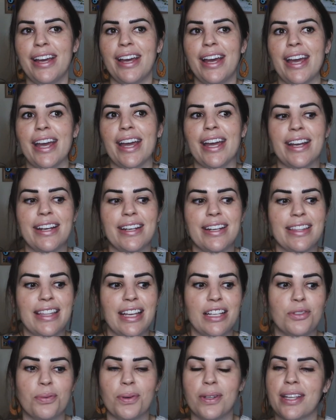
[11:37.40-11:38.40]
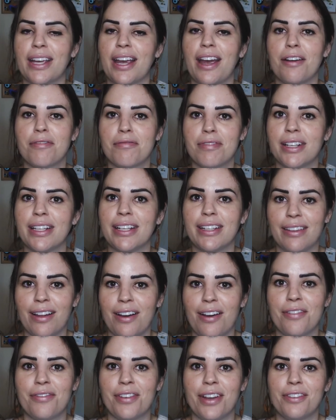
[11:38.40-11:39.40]
And that's one thing I really
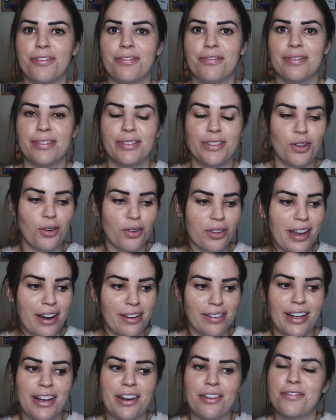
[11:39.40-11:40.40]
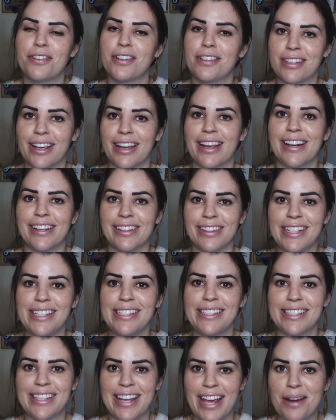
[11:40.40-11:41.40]
love. If North Carolina feels like an
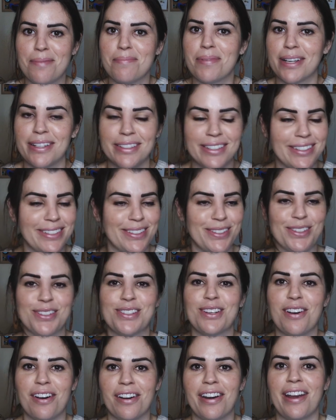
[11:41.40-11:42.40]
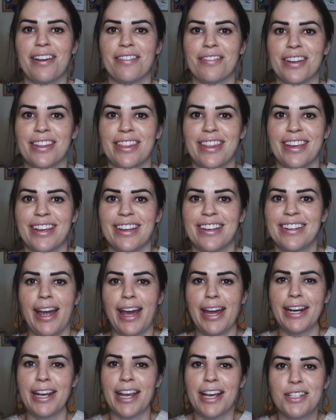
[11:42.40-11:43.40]
elite state because it's just got everything.
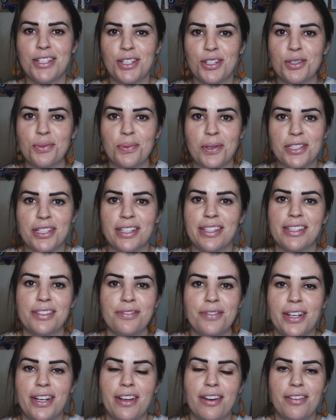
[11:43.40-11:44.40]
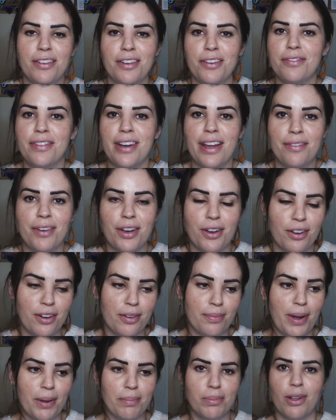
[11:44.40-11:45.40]
And in case you're just watching this video and you've never heard
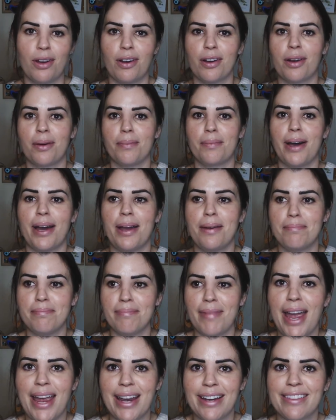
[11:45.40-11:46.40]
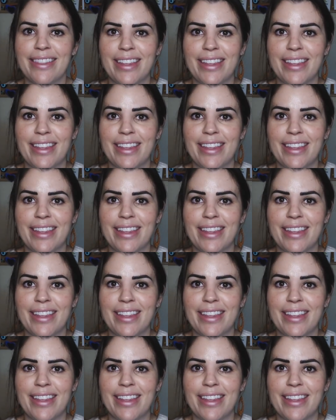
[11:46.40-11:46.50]
of my blog, my main